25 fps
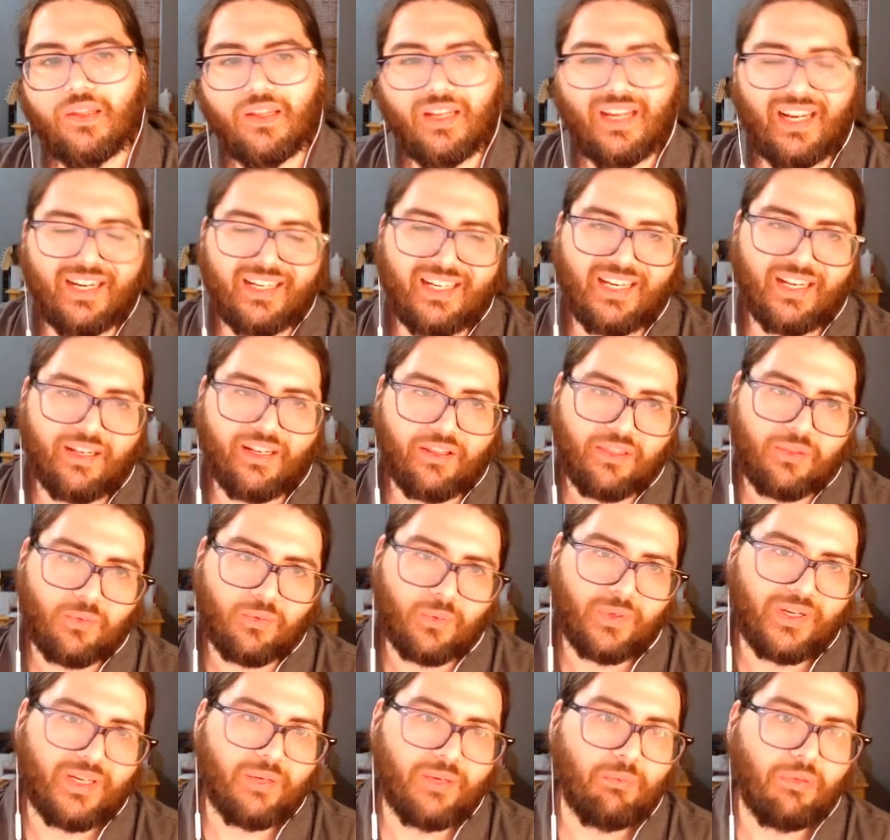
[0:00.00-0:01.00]
I'd get
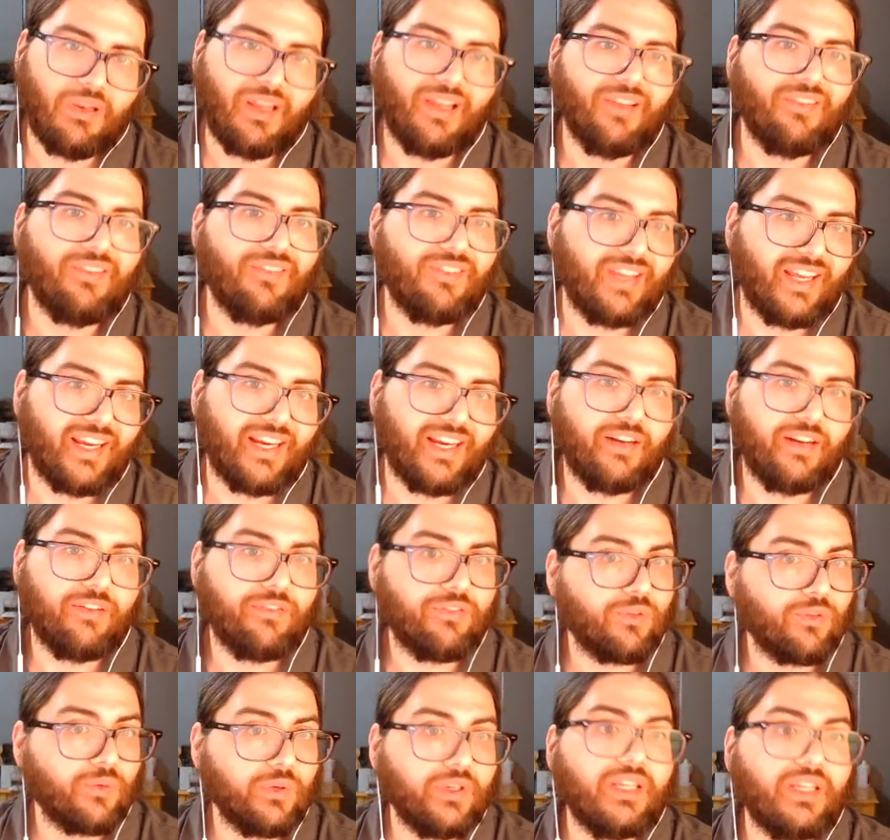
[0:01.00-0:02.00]
3 plus negative
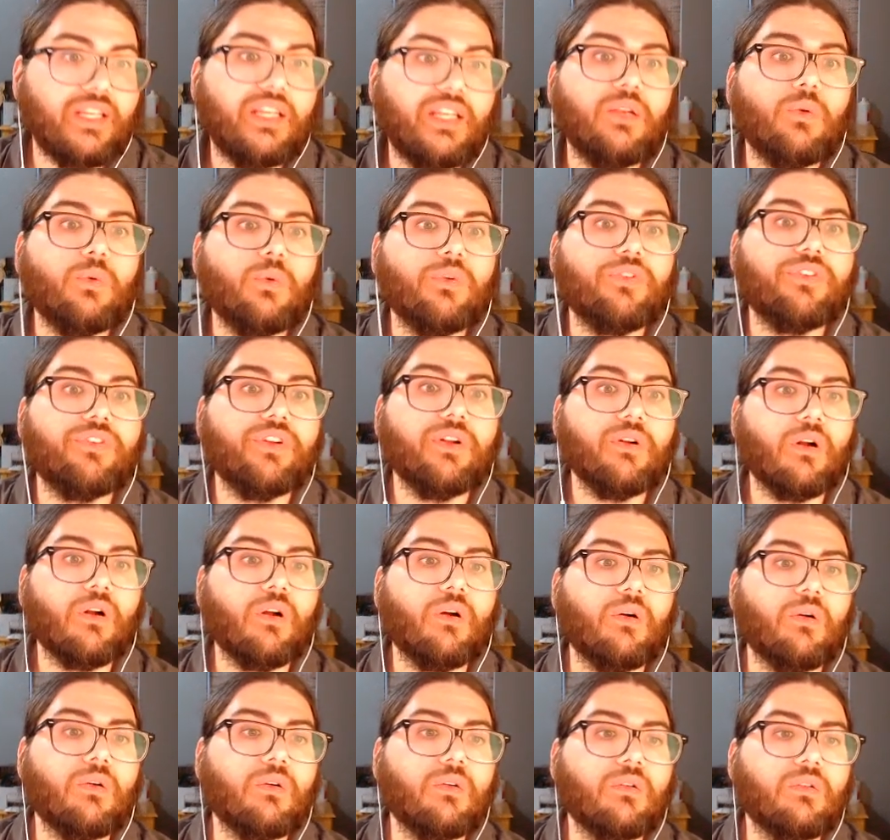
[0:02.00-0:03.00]
3 equals
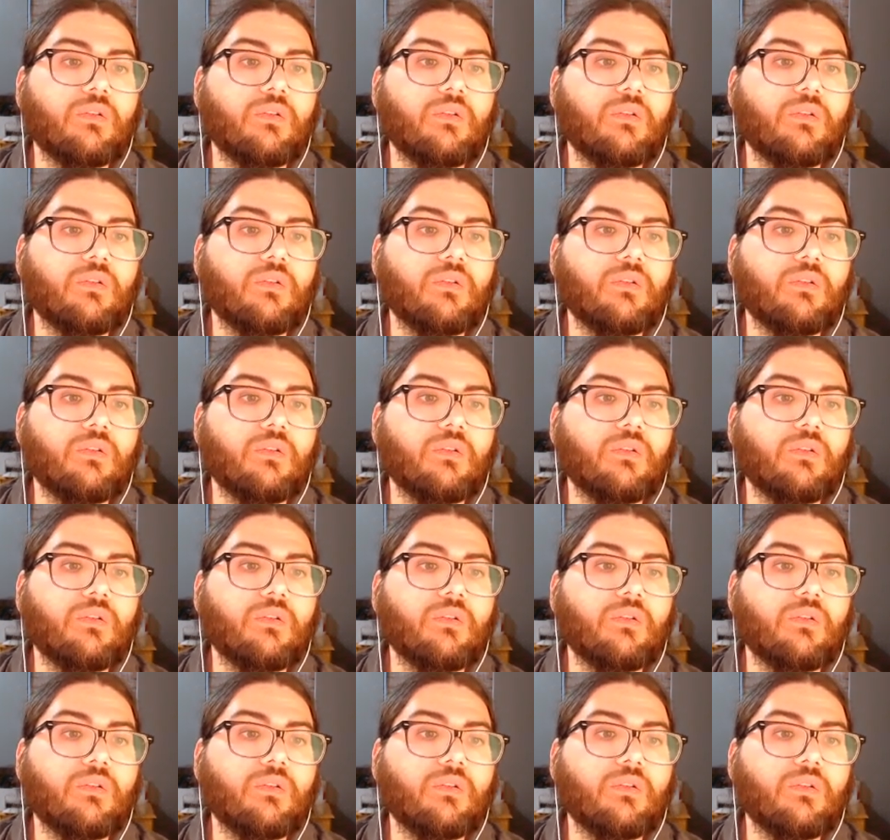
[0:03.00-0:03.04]
0.